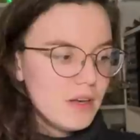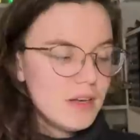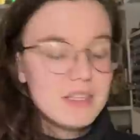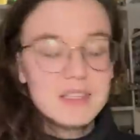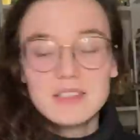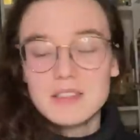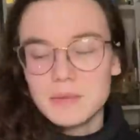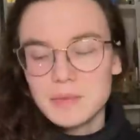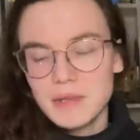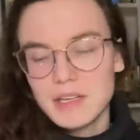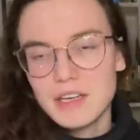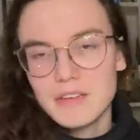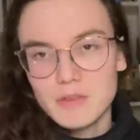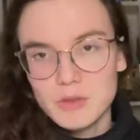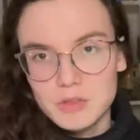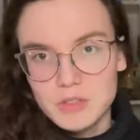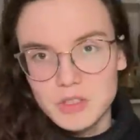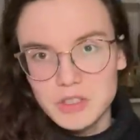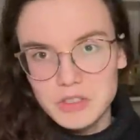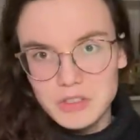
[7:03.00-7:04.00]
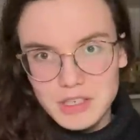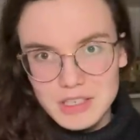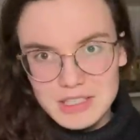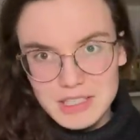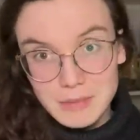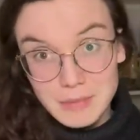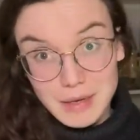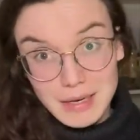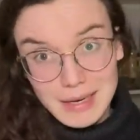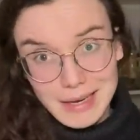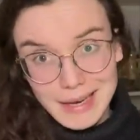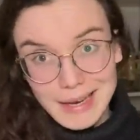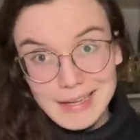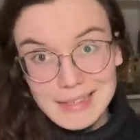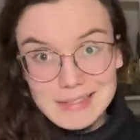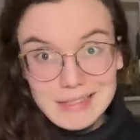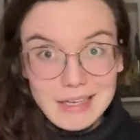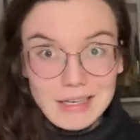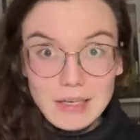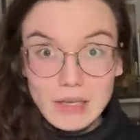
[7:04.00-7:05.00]
this is something I've also addressed in my
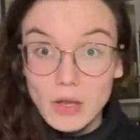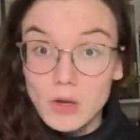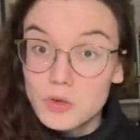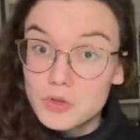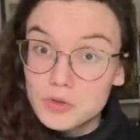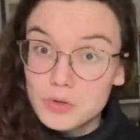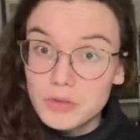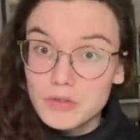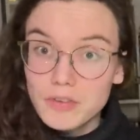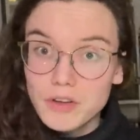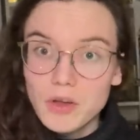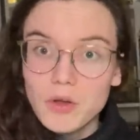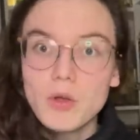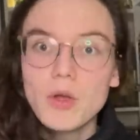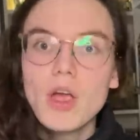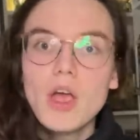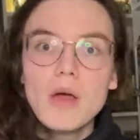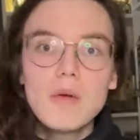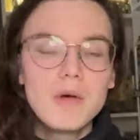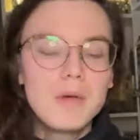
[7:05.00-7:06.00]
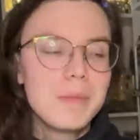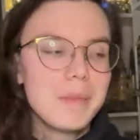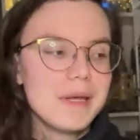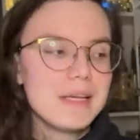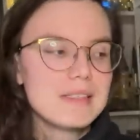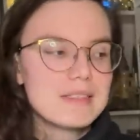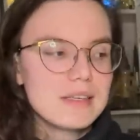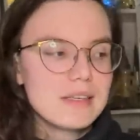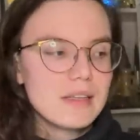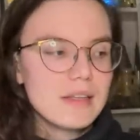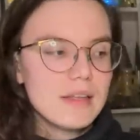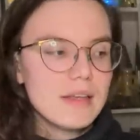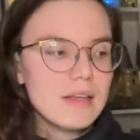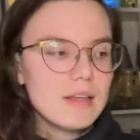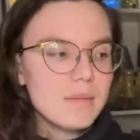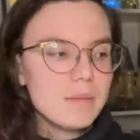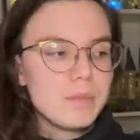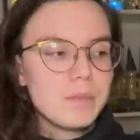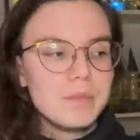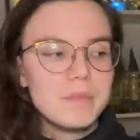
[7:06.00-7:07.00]
Lakeside Lodge review, but basically
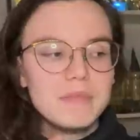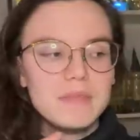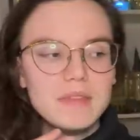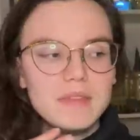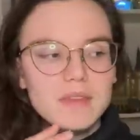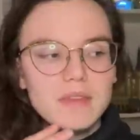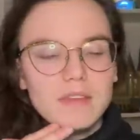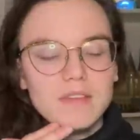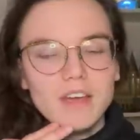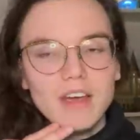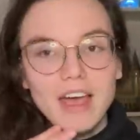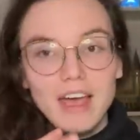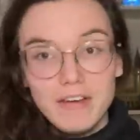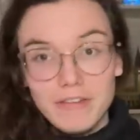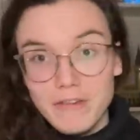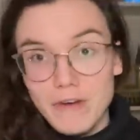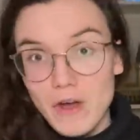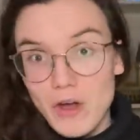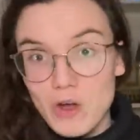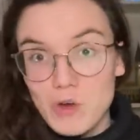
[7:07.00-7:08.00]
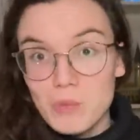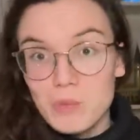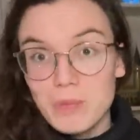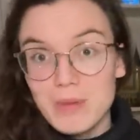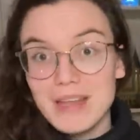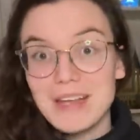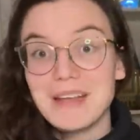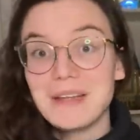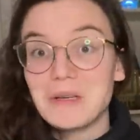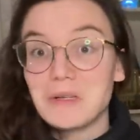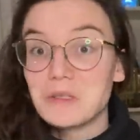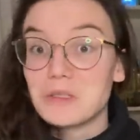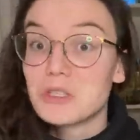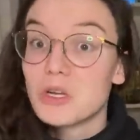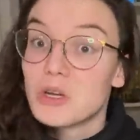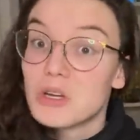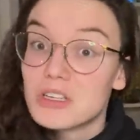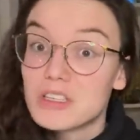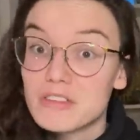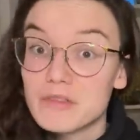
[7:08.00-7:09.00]
FO being an
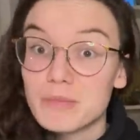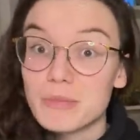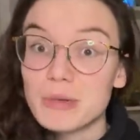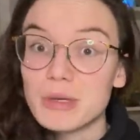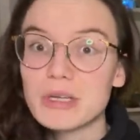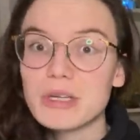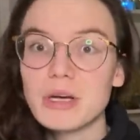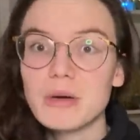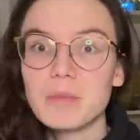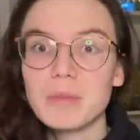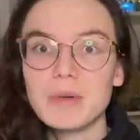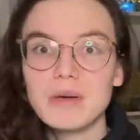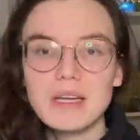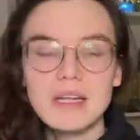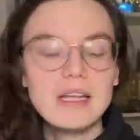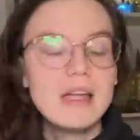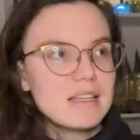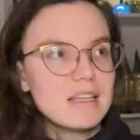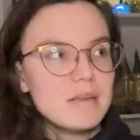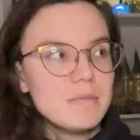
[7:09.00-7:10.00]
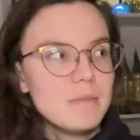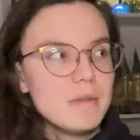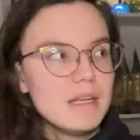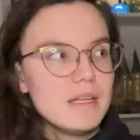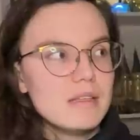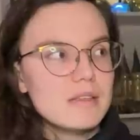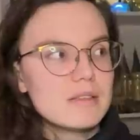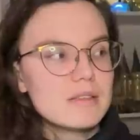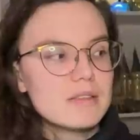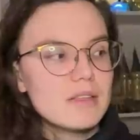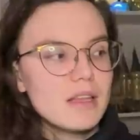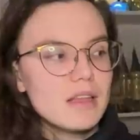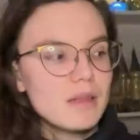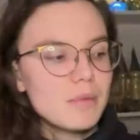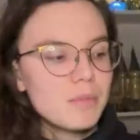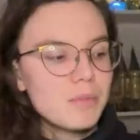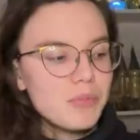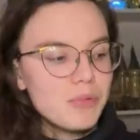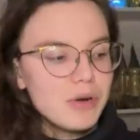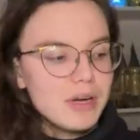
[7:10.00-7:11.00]
alternative brick company really means that the
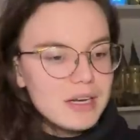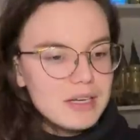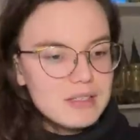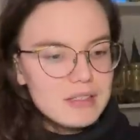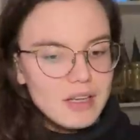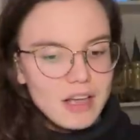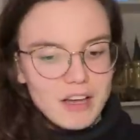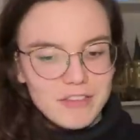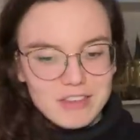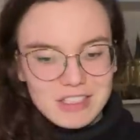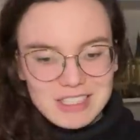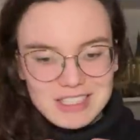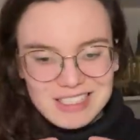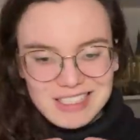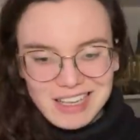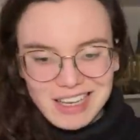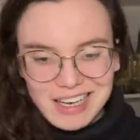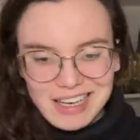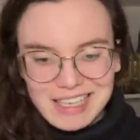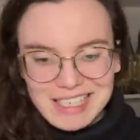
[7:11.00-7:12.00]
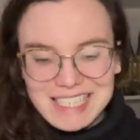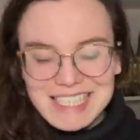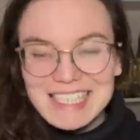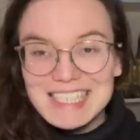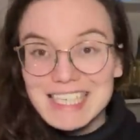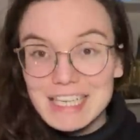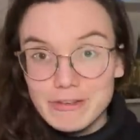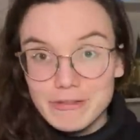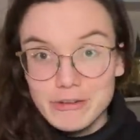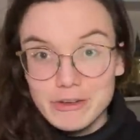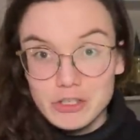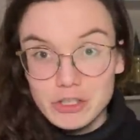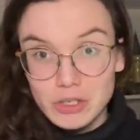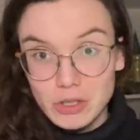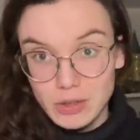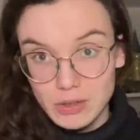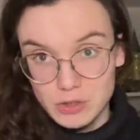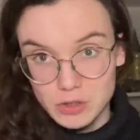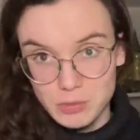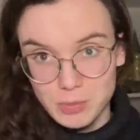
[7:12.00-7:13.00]
bricks have a slightly different
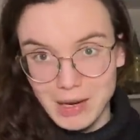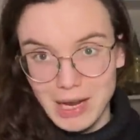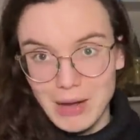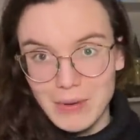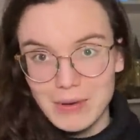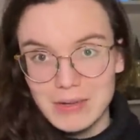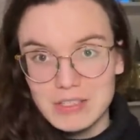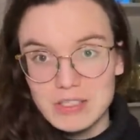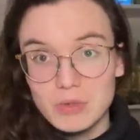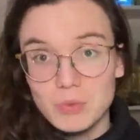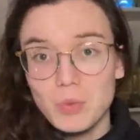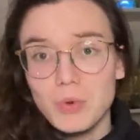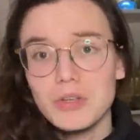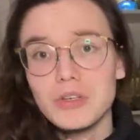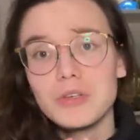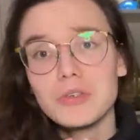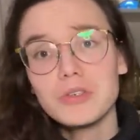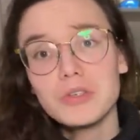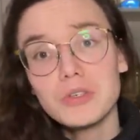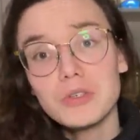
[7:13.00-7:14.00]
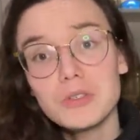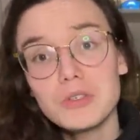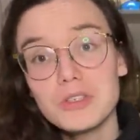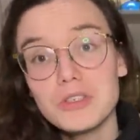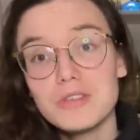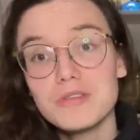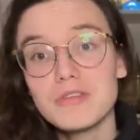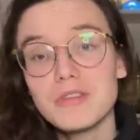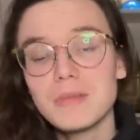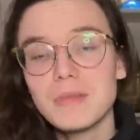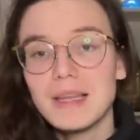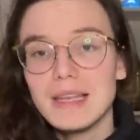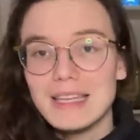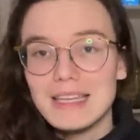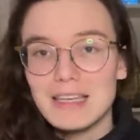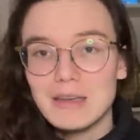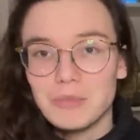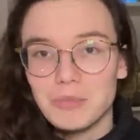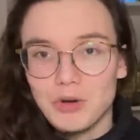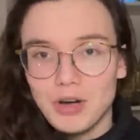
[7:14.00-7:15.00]
clutch power to what you're used to from the
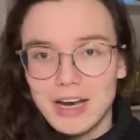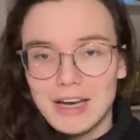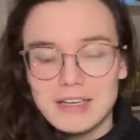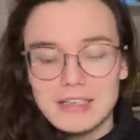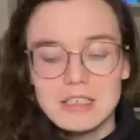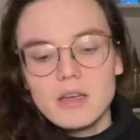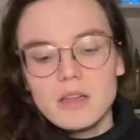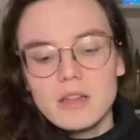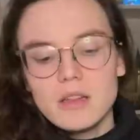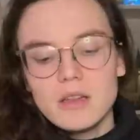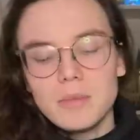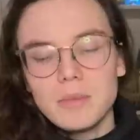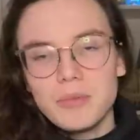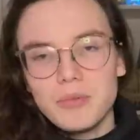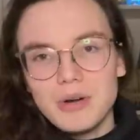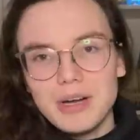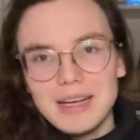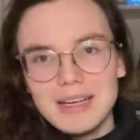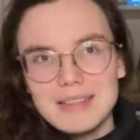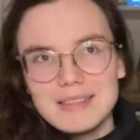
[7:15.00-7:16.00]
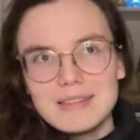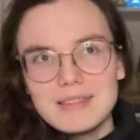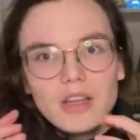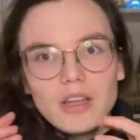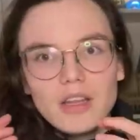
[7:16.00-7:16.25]
leading brand. The bricks,